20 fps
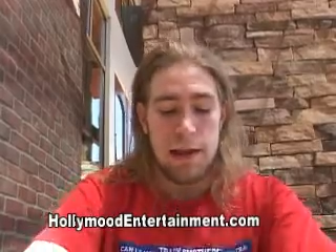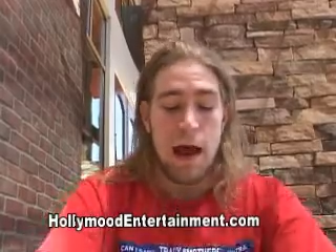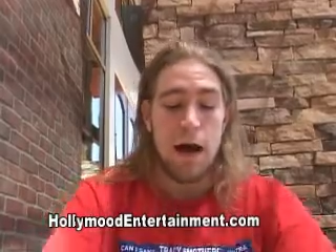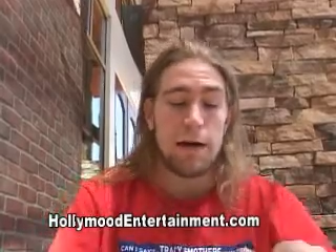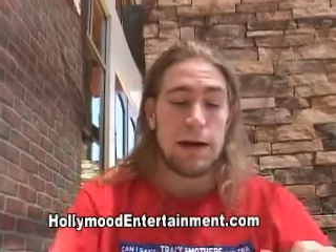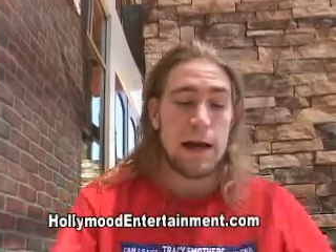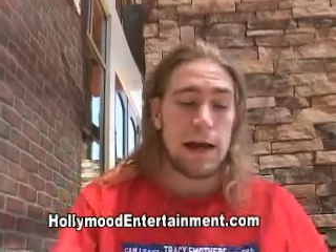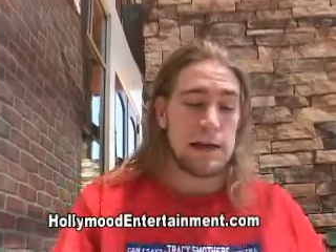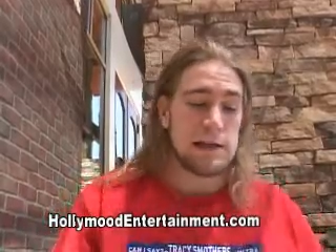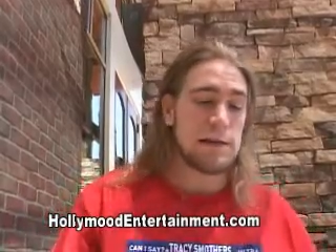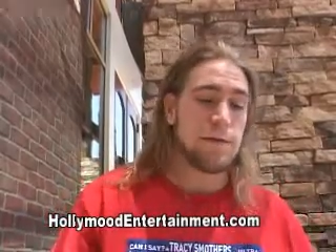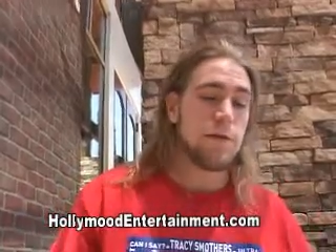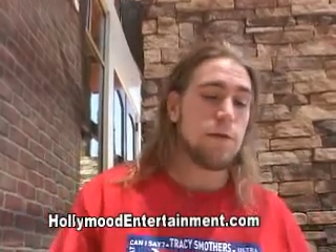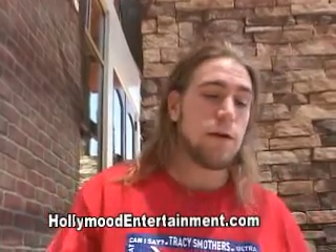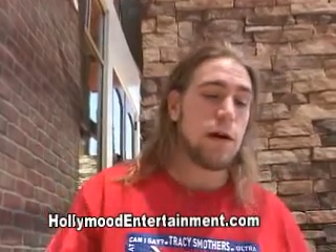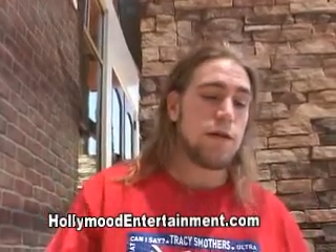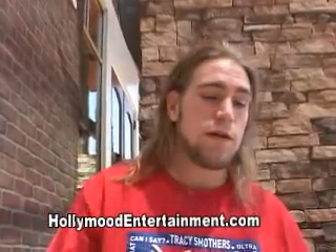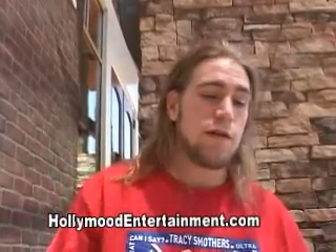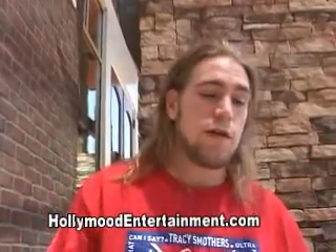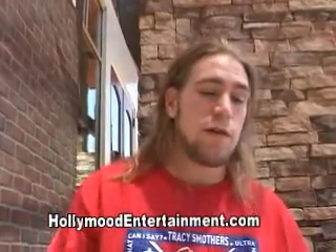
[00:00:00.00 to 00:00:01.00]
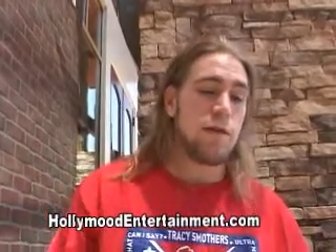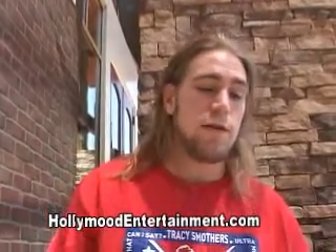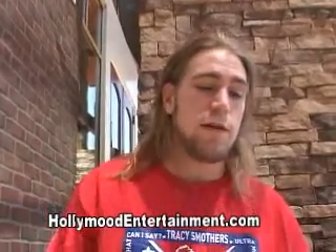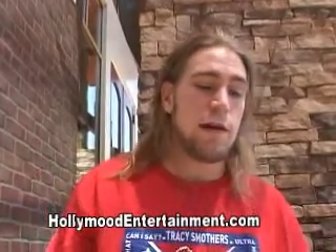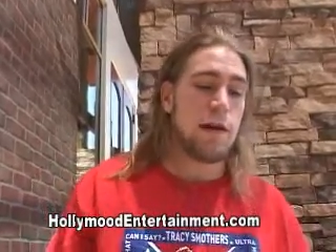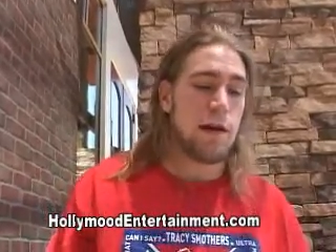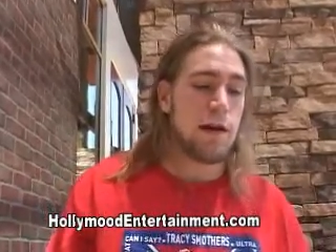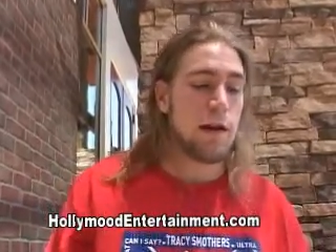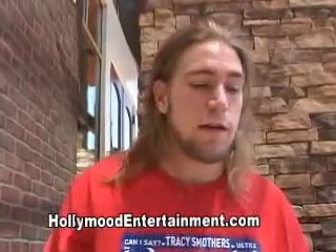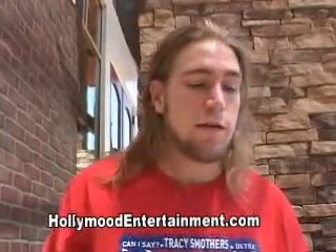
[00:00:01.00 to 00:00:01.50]
Nowadays, if you watch
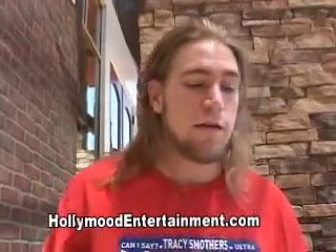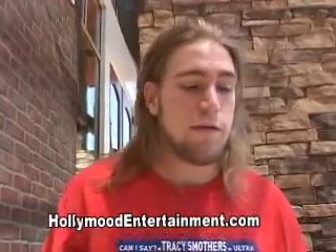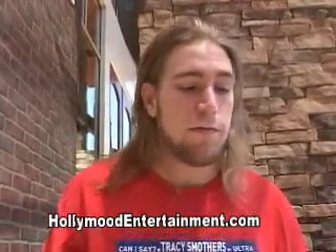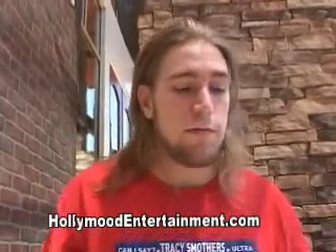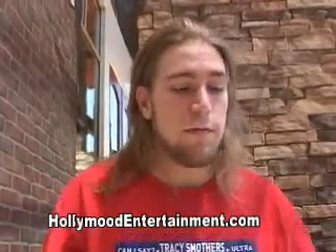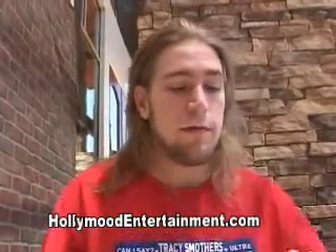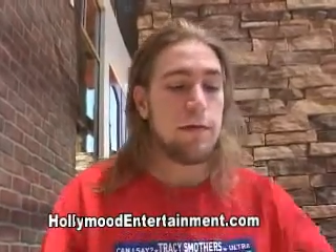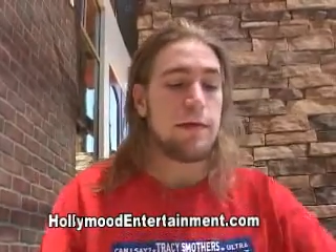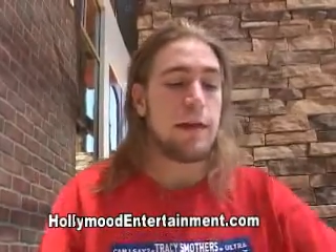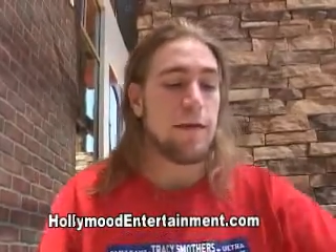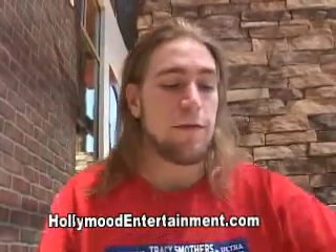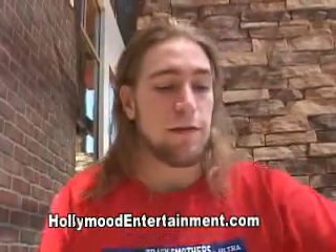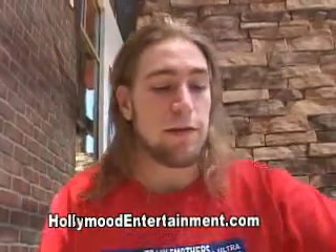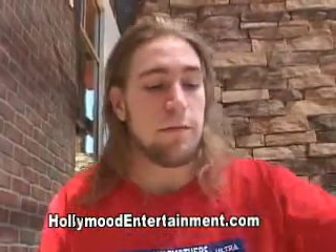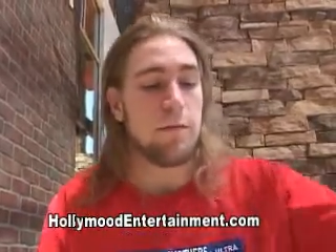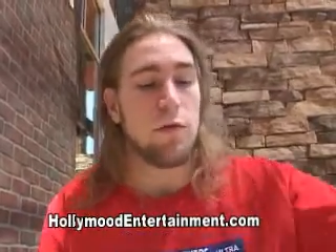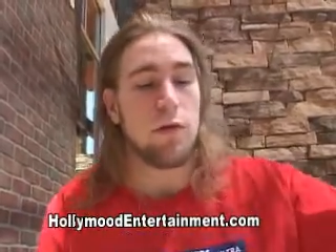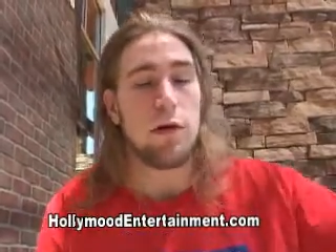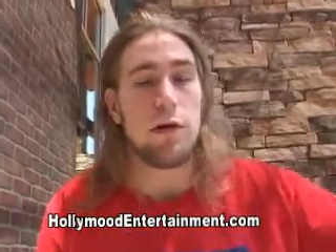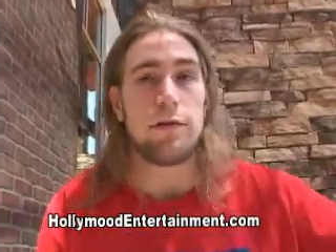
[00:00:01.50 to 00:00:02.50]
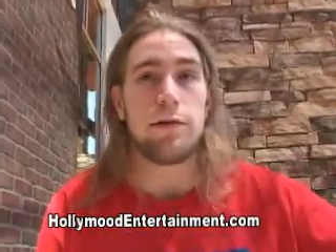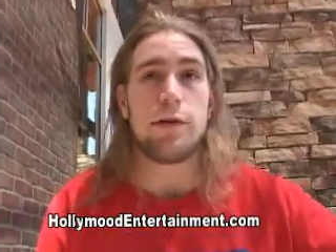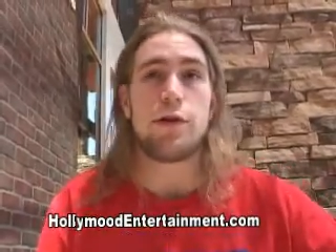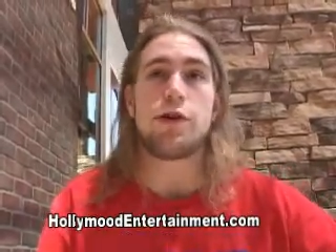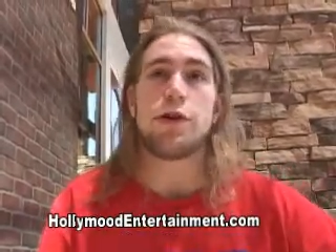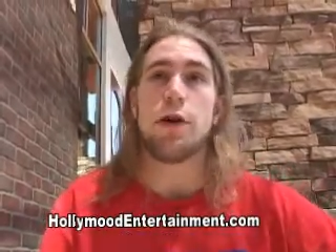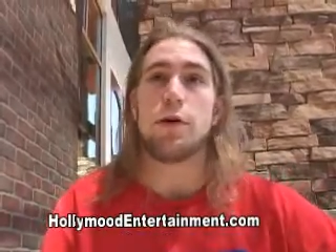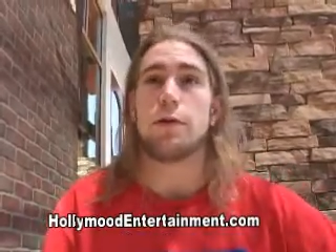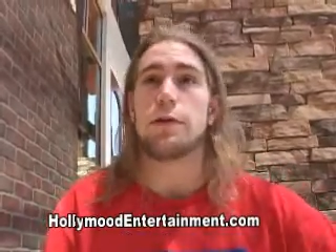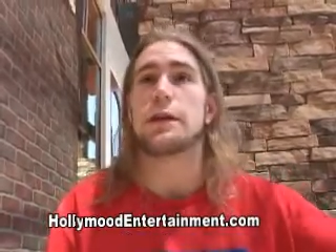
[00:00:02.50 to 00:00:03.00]
TV, it's definitely more of a
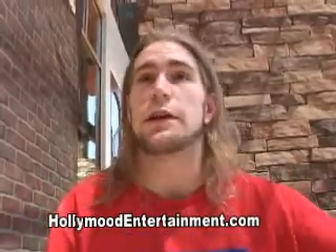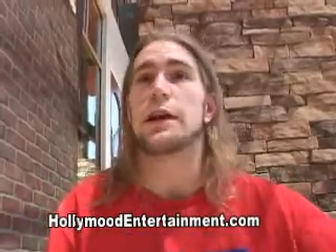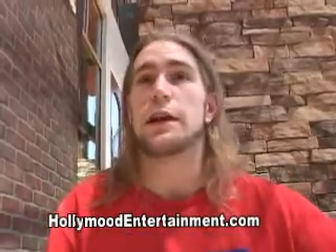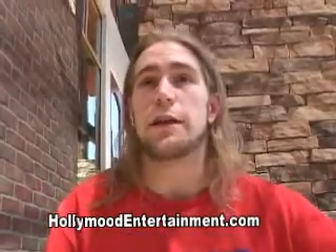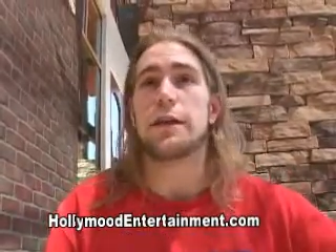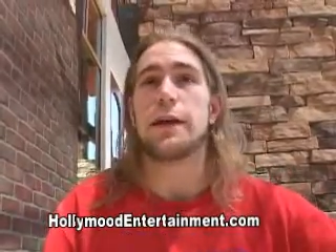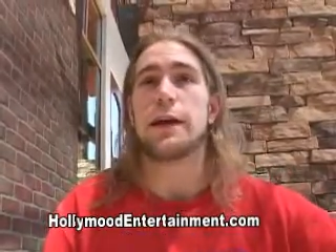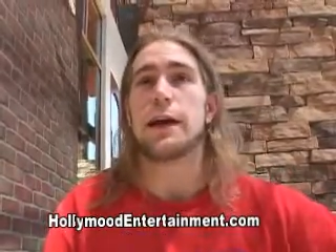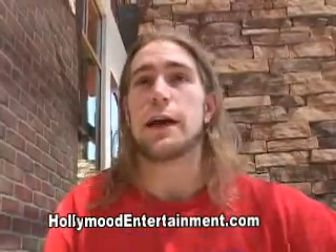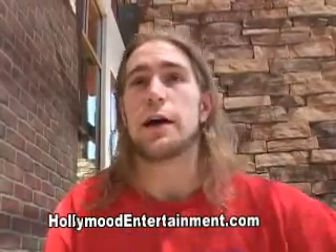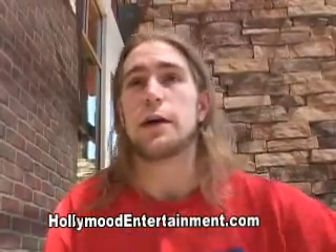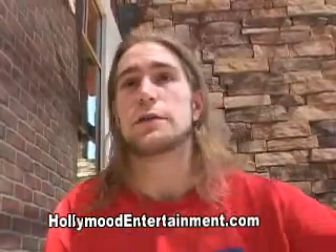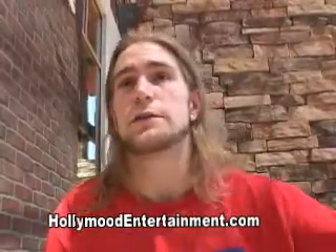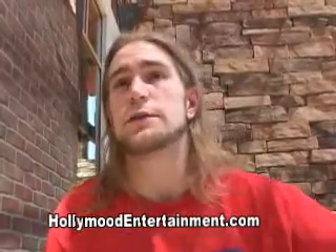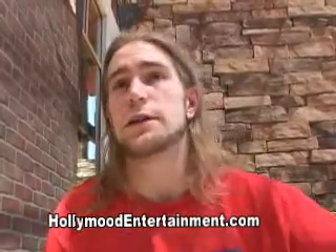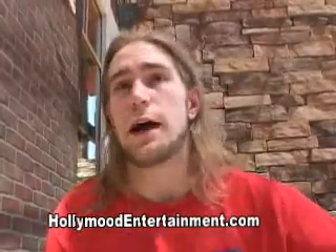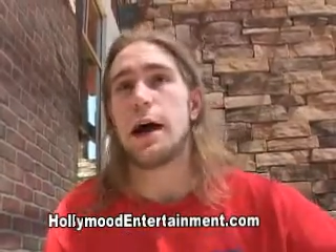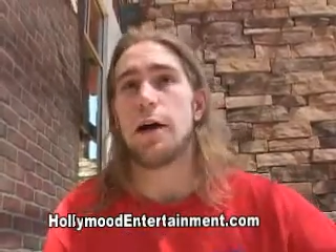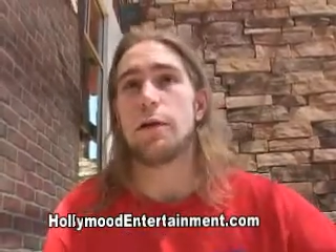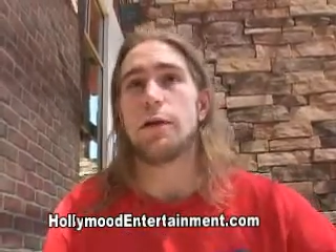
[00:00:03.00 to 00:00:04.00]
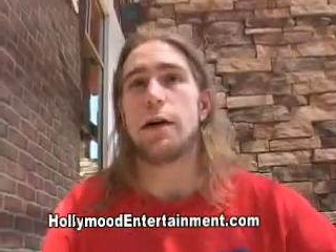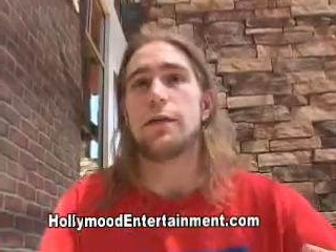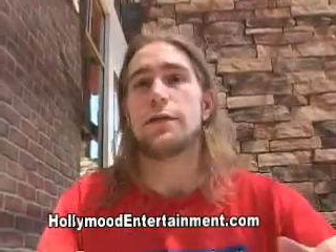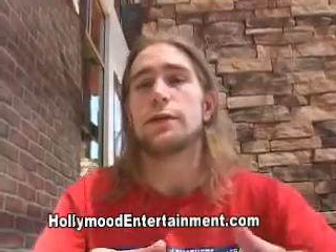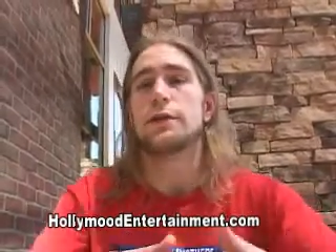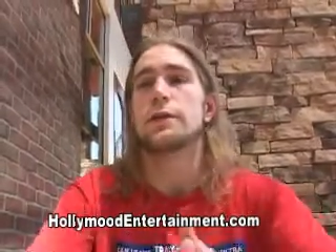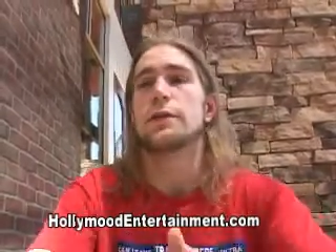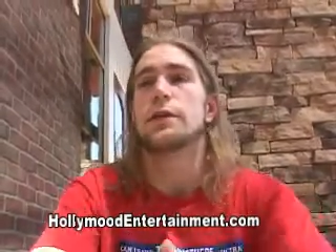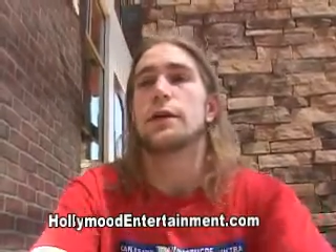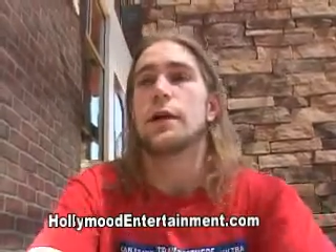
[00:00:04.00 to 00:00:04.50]
show than anything else.
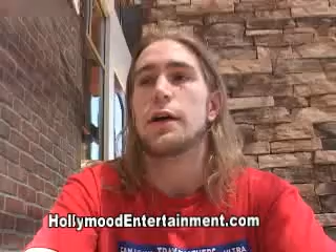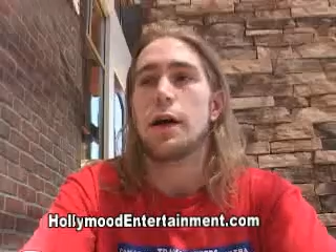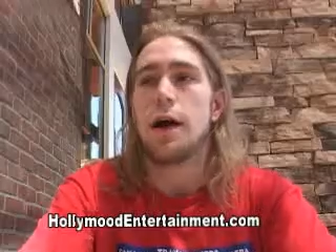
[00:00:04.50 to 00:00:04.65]
However,